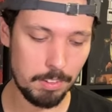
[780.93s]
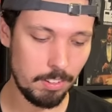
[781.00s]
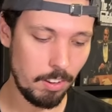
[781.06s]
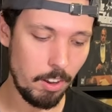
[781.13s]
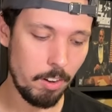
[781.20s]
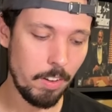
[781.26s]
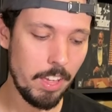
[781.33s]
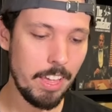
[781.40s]

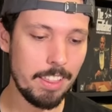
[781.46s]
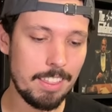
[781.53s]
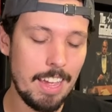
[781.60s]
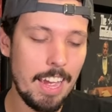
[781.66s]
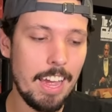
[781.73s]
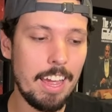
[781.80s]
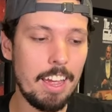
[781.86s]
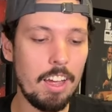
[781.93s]
So
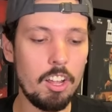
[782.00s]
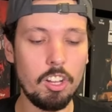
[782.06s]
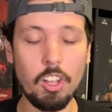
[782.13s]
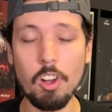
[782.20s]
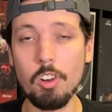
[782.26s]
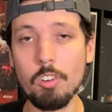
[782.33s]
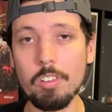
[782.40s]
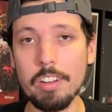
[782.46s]
that
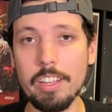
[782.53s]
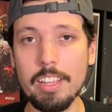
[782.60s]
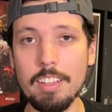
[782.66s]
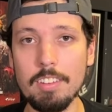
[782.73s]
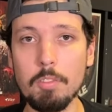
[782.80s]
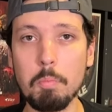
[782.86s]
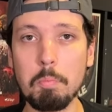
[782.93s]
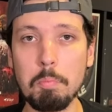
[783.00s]
alone
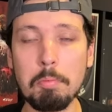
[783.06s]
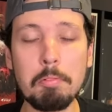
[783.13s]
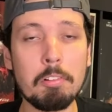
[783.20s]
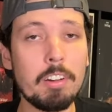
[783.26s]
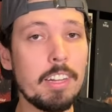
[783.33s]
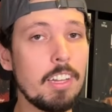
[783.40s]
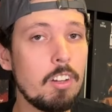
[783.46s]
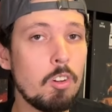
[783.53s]
is
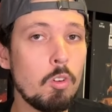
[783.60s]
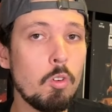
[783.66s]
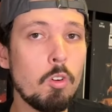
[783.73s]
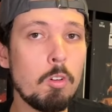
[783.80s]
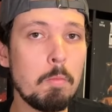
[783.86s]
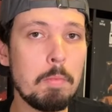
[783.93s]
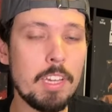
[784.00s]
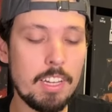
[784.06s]
pretty
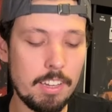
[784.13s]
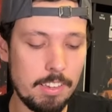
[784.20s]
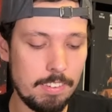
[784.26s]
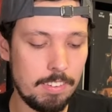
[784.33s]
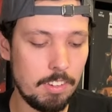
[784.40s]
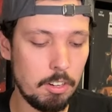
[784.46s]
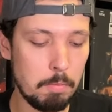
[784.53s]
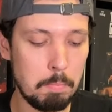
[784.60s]
cool,
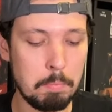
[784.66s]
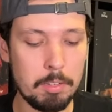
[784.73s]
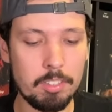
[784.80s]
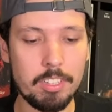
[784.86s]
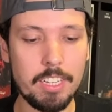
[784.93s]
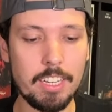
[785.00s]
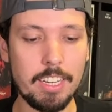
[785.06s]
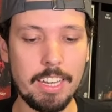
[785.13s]
because you're
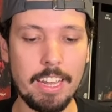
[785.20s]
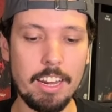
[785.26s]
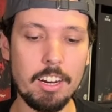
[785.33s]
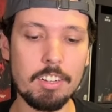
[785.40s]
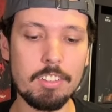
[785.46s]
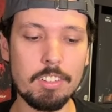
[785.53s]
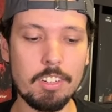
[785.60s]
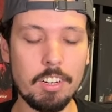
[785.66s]
building a
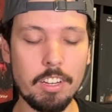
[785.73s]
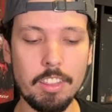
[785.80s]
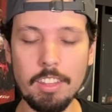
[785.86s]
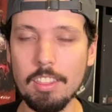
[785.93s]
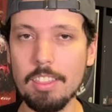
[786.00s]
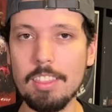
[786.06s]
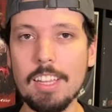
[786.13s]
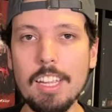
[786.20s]
character, and the
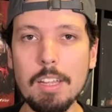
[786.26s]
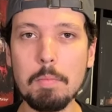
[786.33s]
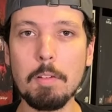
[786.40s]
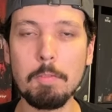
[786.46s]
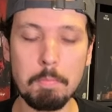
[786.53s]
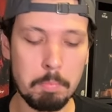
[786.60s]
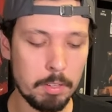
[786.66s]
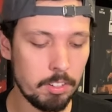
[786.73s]
theme
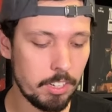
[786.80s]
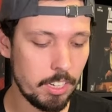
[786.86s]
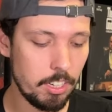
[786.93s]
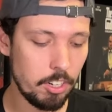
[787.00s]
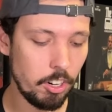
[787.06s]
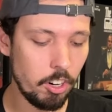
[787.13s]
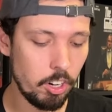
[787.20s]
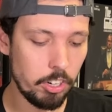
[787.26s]
of building
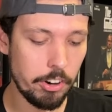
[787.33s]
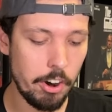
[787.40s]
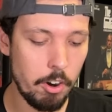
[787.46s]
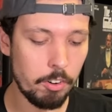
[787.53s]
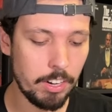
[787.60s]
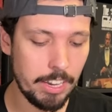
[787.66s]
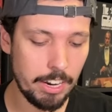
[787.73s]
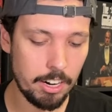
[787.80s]
your
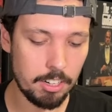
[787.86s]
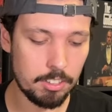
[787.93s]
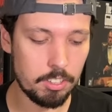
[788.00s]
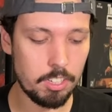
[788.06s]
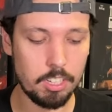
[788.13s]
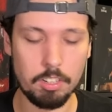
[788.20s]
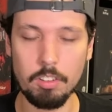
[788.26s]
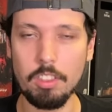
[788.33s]
own
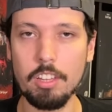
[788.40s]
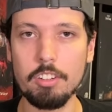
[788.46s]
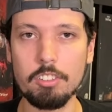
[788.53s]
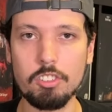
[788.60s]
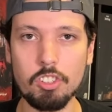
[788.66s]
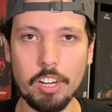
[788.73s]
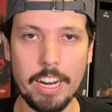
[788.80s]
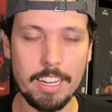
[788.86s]
character and their
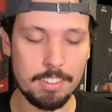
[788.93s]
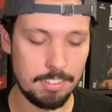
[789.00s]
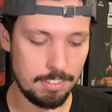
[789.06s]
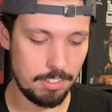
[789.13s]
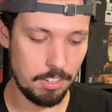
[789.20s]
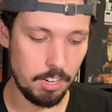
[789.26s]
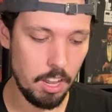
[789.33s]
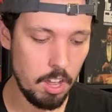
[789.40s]

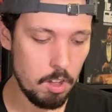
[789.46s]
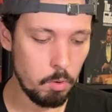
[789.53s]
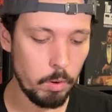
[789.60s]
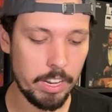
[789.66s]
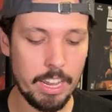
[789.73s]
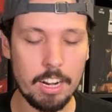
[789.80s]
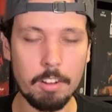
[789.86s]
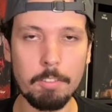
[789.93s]
traits and
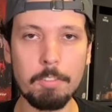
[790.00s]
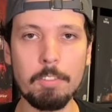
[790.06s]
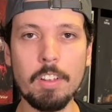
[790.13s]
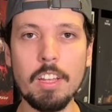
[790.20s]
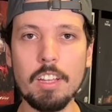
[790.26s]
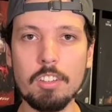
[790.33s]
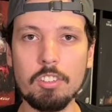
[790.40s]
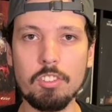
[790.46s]
what kind of
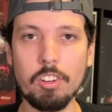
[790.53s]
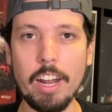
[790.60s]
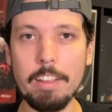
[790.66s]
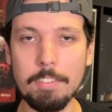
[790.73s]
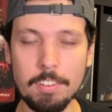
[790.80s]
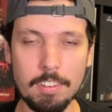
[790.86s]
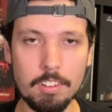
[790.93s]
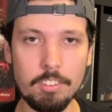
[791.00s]

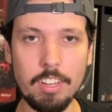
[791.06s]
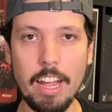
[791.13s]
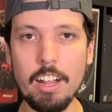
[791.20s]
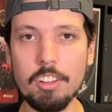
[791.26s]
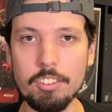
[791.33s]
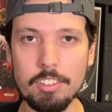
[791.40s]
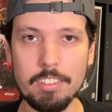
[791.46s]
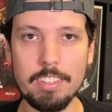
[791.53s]
strifes and
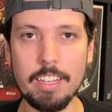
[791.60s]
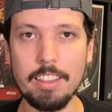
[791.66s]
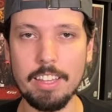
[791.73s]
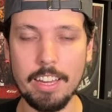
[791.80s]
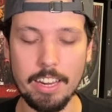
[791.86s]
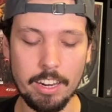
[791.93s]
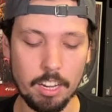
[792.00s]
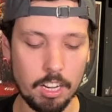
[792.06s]
challenges that
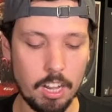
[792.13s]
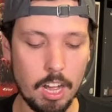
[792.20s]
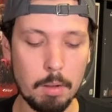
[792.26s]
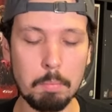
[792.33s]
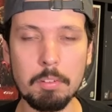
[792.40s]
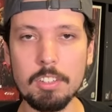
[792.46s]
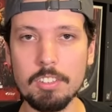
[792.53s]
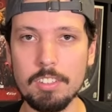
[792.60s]
they
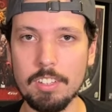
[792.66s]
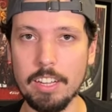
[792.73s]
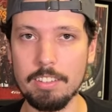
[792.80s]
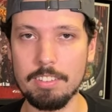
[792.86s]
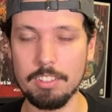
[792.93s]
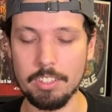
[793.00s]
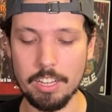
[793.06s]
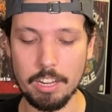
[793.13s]
accomplished
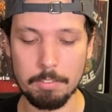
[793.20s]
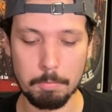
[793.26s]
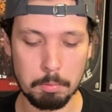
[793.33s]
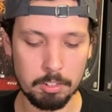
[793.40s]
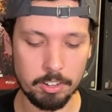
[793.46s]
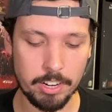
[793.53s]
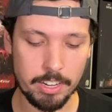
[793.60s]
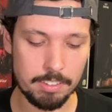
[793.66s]
as their life
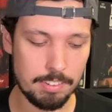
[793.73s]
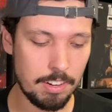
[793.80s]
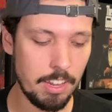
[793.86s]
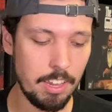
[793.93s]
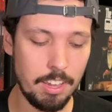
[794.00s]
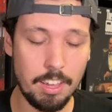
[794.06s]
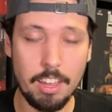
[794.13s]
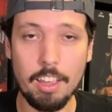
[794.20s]
progressed
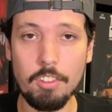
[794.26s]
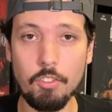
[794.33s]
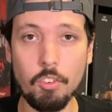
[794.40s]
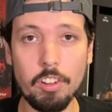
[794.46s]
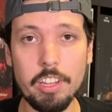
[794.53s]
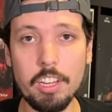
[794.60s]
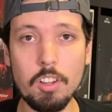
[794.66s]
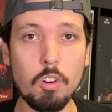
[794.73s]
is
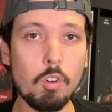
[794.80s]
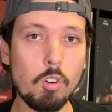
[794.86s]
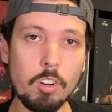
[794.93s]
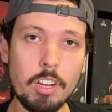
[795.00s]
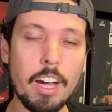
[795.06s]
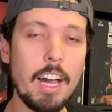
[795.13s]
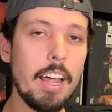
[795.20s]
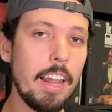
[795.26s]
really
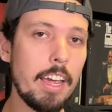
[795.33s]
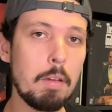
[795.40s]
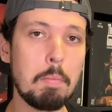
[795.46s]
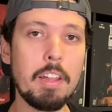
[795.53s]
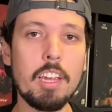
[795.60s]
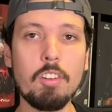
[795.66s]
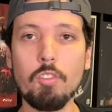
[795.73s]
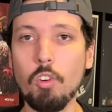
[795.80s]
cool. I like
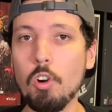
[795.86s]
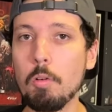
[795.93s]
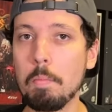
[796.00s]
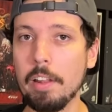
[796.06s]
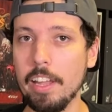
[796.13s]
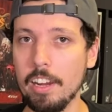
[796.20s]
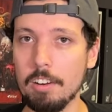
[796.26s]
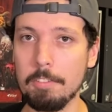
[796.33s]
playing role
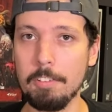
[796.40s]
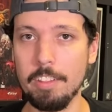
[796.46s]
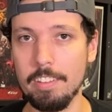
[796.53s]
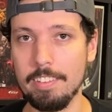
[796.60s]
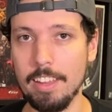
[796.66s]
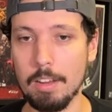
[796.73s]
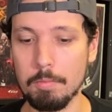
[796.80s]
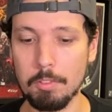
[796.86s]
player for the
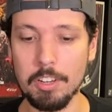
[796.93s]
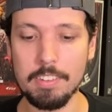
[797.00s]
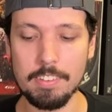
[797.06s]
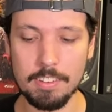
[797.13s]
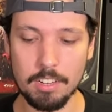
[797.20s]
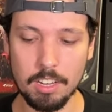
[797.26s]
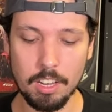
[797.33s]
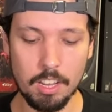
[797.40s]
same
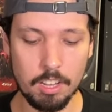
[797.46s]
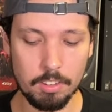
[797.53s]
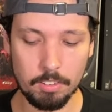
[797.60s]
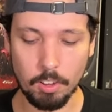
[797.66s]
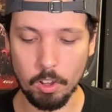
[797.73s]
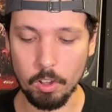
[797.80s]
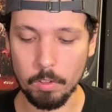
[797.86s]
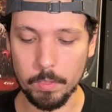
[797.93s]
reason.
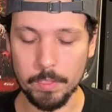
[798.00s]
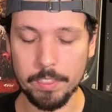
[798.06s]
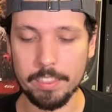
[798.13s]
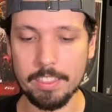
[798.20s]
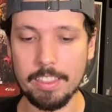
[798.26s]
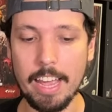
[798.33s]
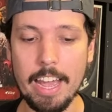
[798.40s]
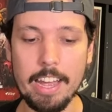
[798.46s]
So
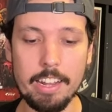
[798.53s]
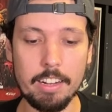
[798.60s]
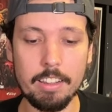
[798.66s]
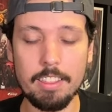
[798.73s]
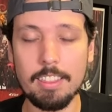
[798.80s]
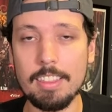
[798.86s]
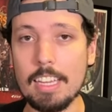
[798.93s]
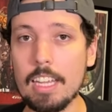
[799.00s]
that
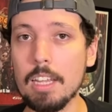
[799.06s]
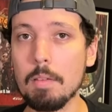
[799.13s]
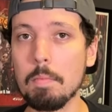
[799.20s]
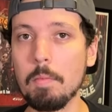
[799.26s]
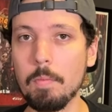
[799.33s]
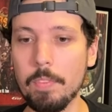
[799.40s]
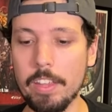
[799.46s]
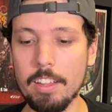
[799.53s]

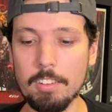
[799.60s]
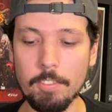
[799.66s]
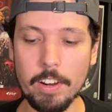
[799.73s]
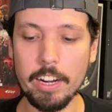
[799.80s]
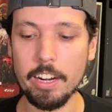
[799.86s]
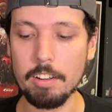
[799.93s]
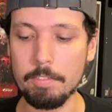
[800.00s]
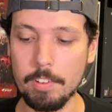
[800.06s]
theme is
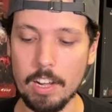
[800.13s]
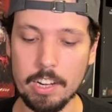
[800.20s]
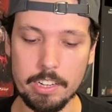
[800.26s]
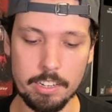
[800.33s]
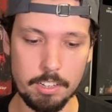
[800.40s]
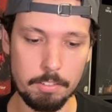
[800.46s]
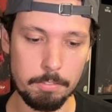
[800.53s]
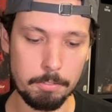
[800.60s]
very
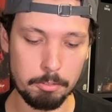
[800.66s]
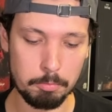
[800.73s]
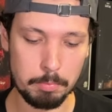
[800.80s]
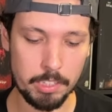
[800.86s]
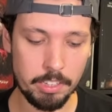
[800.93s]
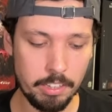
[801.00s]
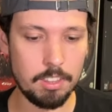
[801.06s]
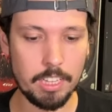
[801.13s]
evocative for
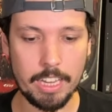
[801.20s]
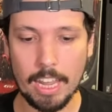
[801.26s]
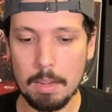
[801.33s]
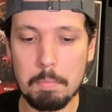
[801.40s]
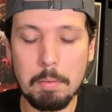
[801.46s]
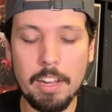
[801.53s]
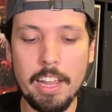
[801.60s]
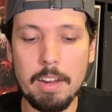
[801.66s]
me. The
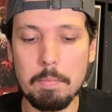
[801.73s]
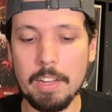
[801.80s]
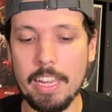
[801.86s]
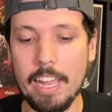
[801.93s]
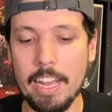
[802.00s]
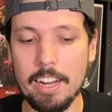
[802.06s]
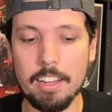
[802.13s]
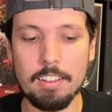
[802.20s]
gameplay and
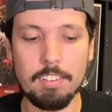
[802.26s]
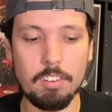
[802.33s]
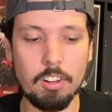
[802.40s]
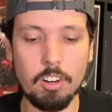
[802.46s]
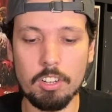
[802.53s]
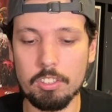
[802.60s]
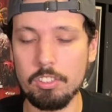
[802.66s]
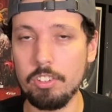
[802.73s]
mechanics
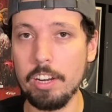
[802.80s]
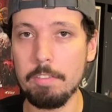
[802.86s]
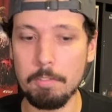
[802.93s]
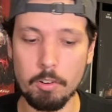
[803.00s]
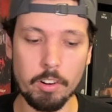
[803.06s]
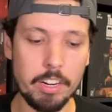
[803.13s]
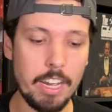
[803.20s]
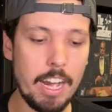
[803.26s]
are
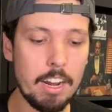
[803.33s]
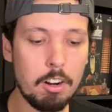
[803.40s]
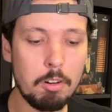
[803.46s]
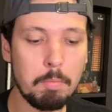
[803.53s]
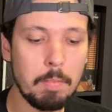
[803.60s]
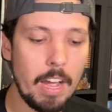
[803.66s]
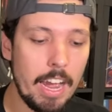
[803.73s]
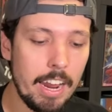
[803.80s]
straightforward.
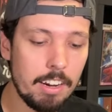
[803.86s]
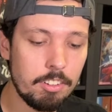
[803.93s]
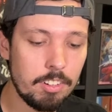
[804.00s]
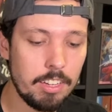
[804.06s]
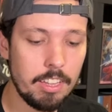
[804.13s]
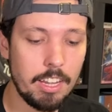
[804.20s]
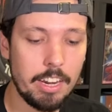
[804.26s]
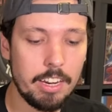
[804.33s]
I
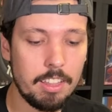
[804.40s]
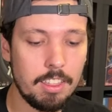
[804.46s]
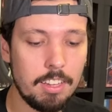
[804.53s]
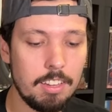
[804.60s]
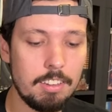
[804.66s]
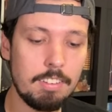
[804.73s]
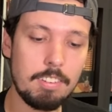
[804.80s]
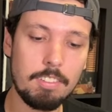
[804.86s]
actually like
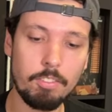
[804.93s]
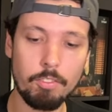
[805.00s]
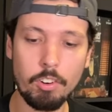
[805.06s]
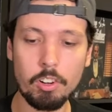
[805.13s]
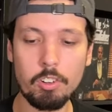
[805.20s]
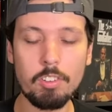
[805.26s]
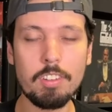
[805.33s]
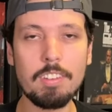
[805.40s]
these
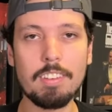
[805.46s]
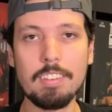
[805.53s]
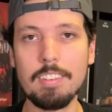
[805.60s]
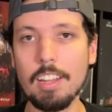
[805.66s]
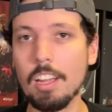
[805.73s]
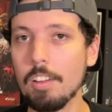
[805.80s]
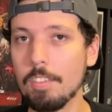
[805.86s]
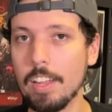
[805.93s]
runes.
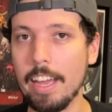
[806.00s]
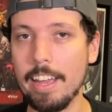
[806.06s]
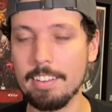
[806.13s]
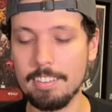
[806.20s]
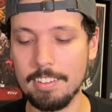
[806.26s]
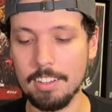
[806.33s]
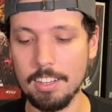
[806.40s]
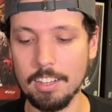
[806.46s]
Instead of
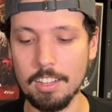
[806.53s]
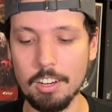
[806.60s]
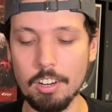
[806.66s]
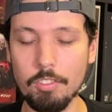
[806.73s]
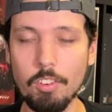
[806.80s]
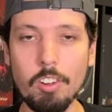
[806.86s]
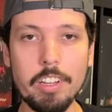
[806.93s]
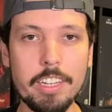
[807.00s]
casting
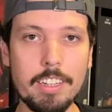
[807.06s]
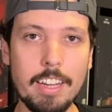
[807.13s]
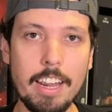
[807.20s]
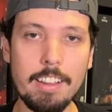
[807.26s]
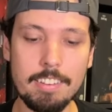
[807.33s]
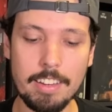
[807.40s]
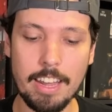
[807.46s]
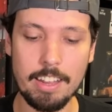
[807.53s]
or rolling
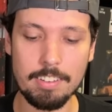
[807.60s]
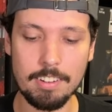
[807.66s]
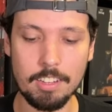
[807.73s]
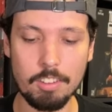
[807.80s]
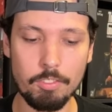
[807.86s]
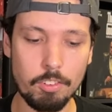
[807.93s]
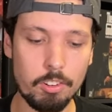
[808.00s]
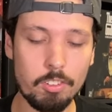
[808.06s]
dice, casting
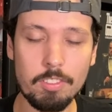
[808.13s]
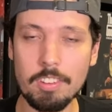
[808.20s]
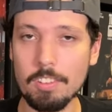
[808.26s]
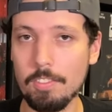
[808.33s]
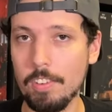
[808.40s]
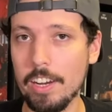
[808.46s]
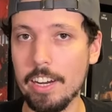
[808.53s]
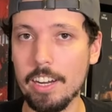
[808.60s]
the runes is
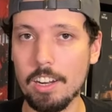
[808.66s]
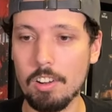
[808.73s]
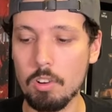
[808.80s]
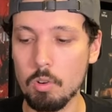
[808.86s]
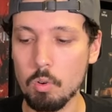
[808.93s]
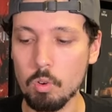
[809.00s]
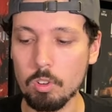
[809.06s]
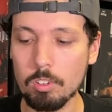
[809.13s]
very
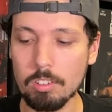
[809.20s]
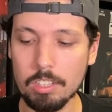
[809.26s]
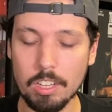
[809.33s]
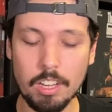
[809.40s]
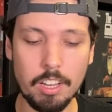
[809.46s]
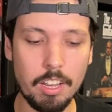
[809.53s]
cool.